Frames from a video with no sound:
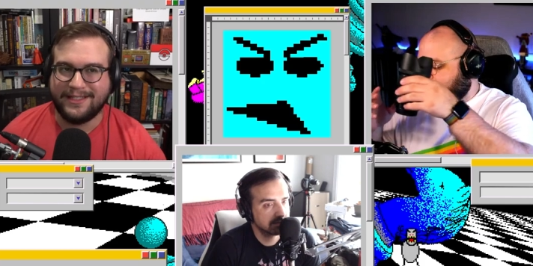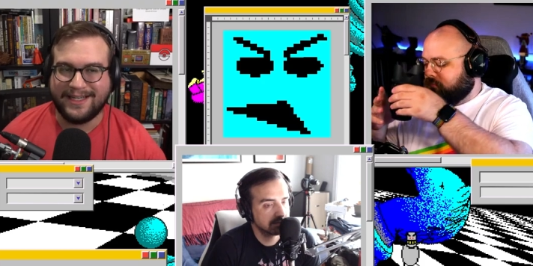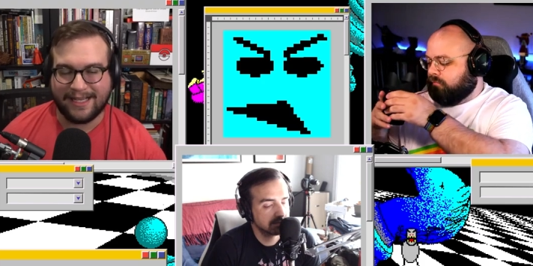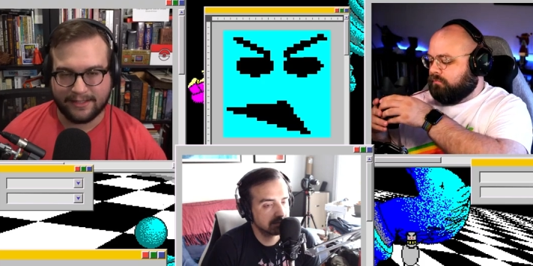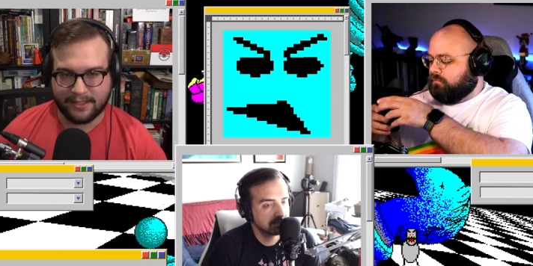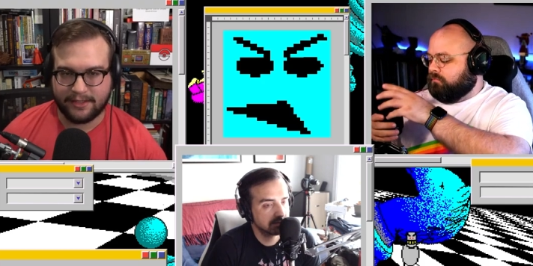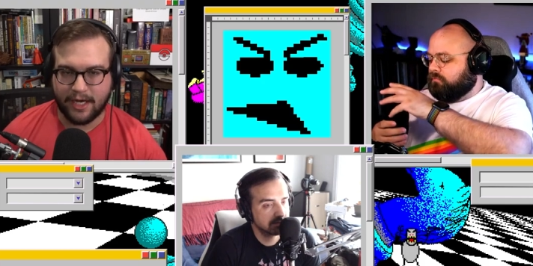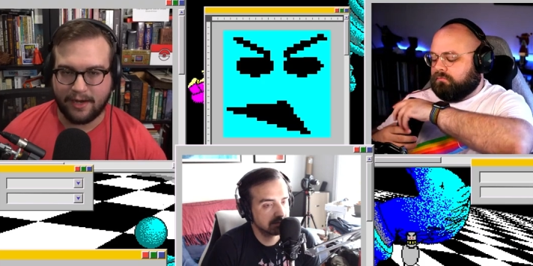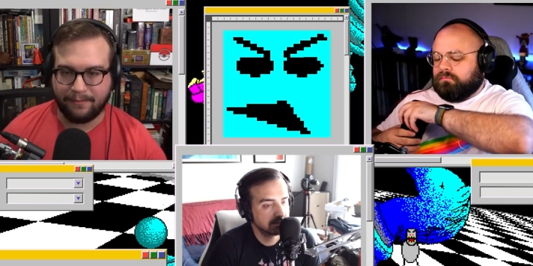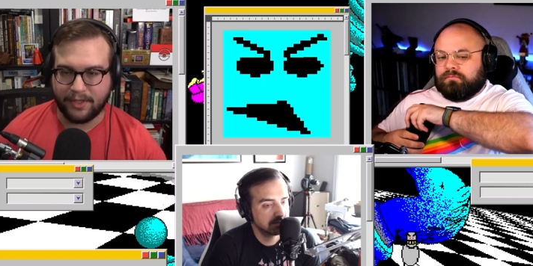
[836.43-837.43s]

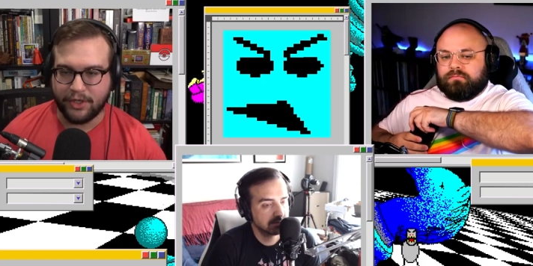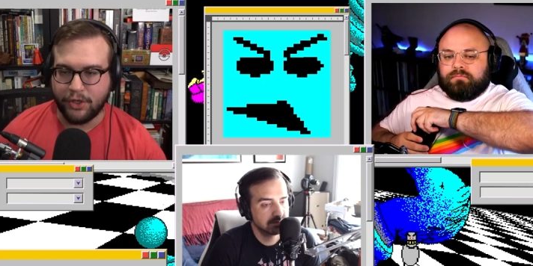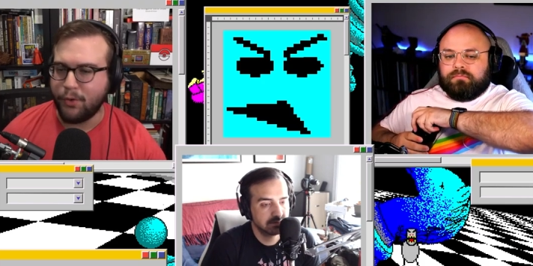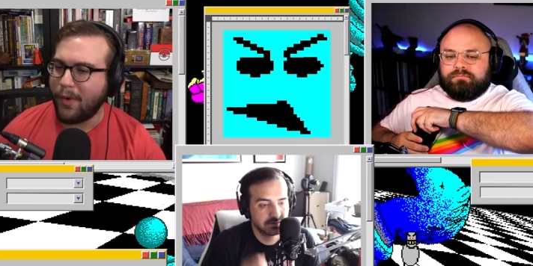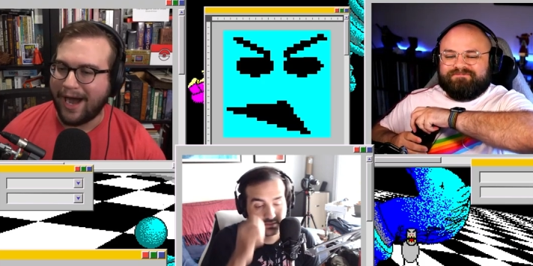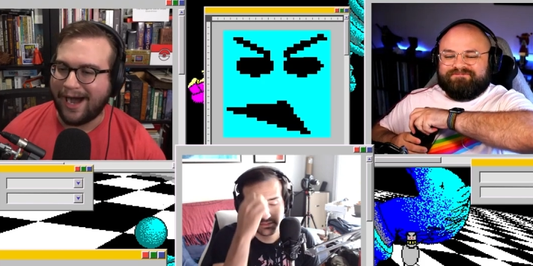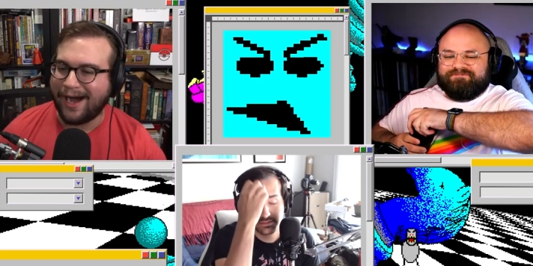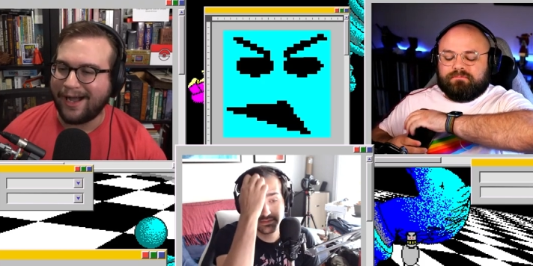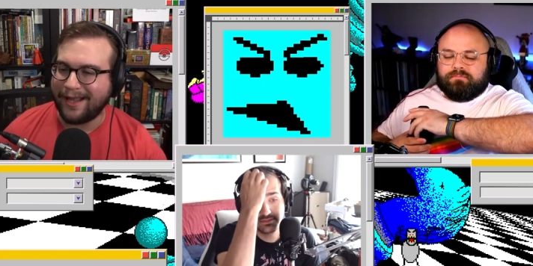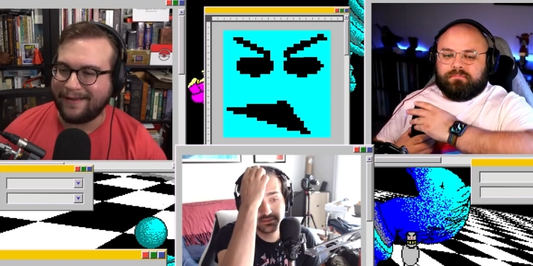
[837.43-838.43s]
Speaker 1: desktop
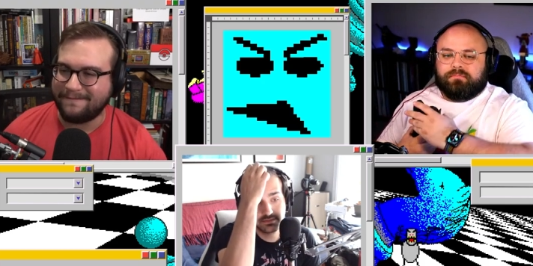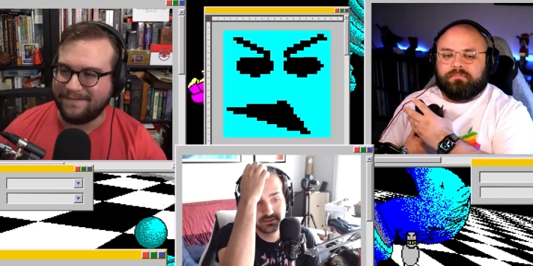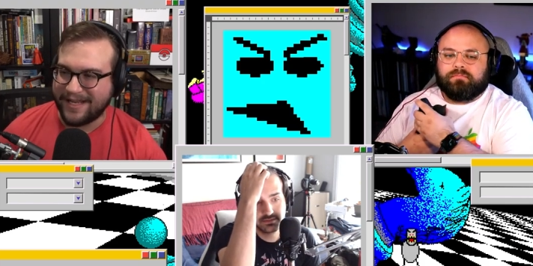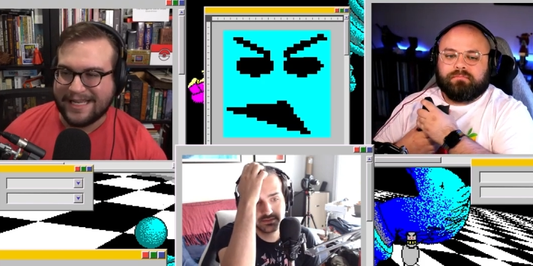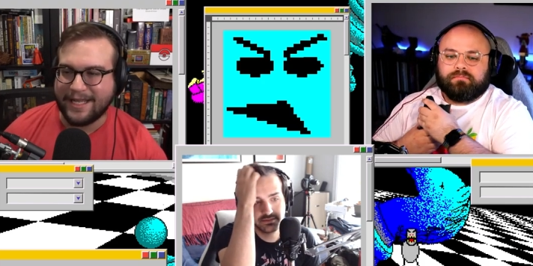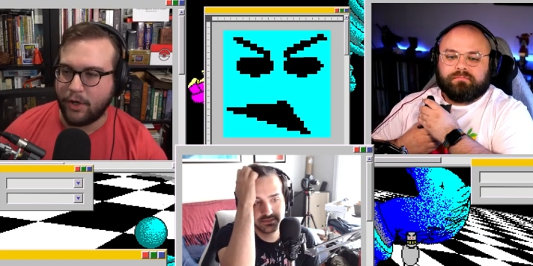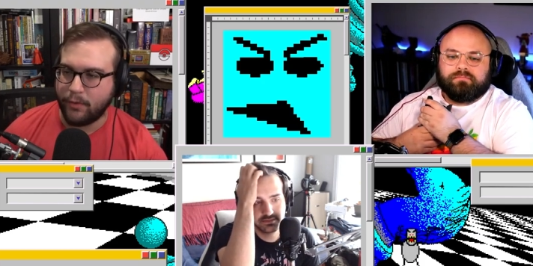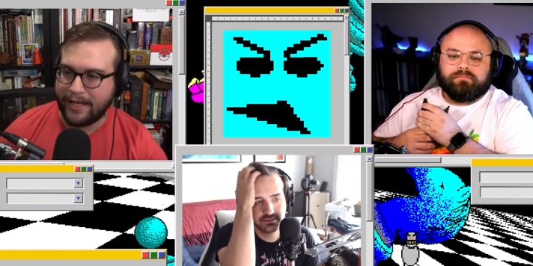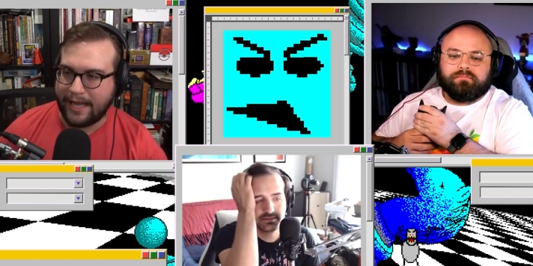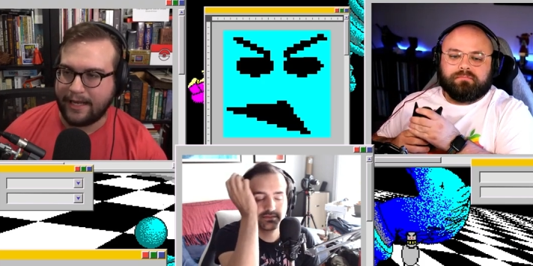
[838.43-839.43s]
UI video
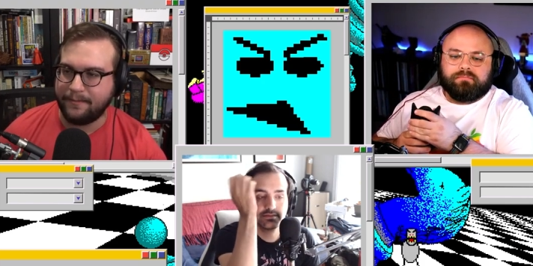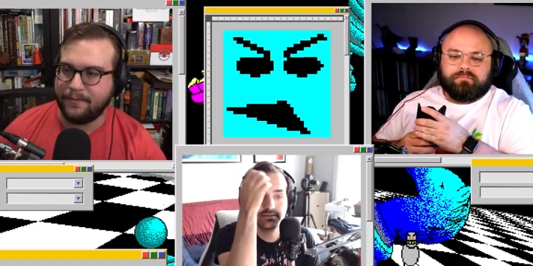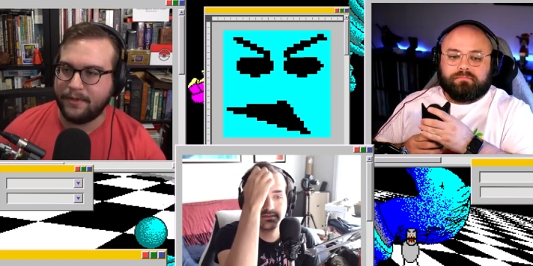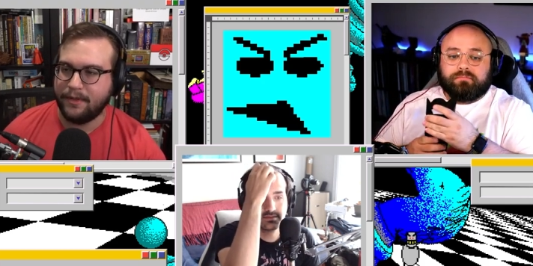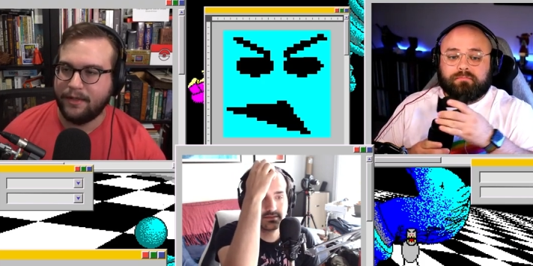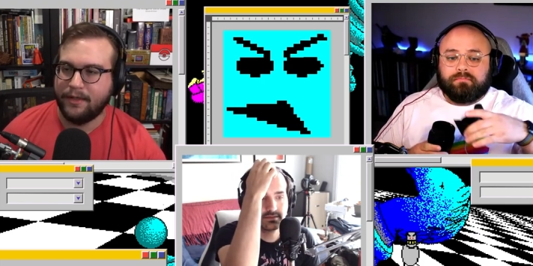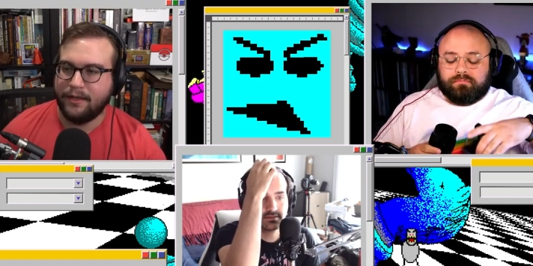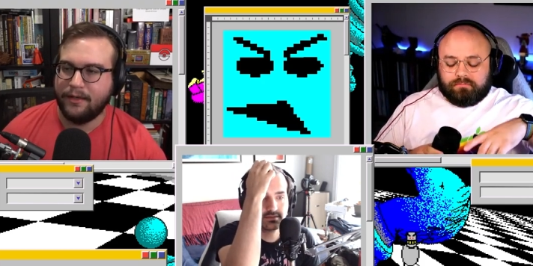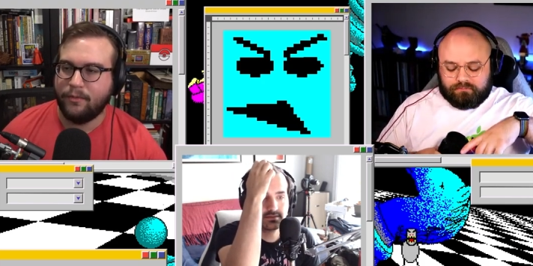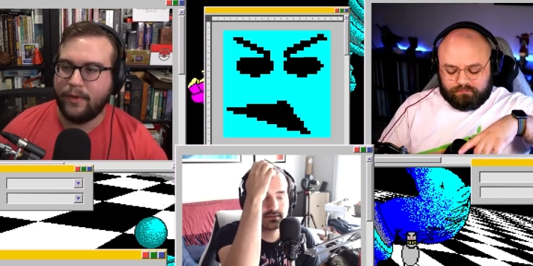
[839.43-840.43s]
game
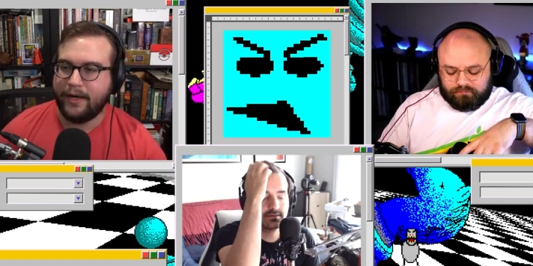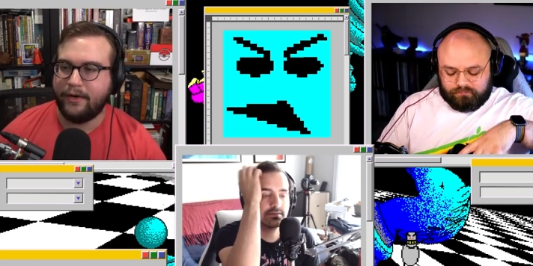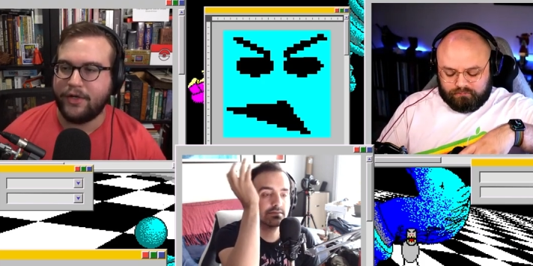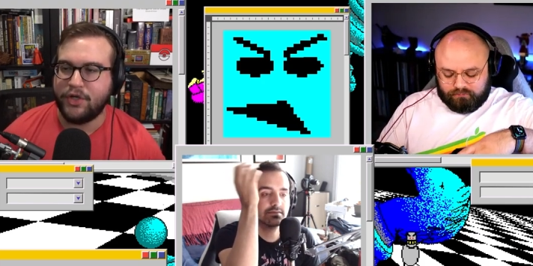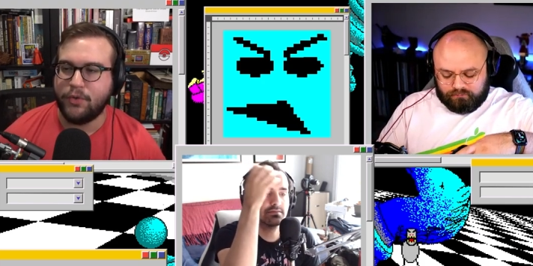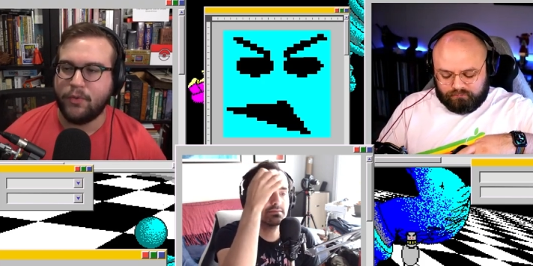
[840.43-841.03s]
where you